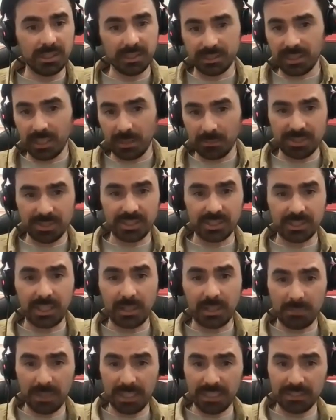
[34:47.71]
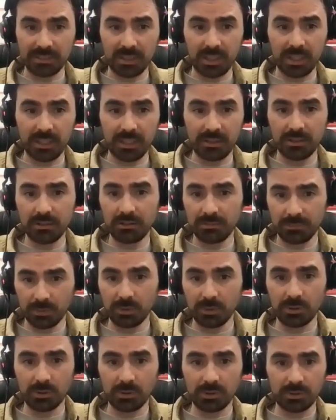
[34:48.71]
establishing that baseline
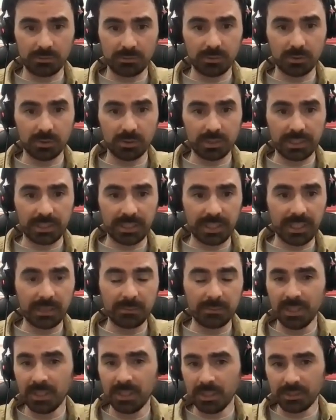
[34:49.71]
for the game.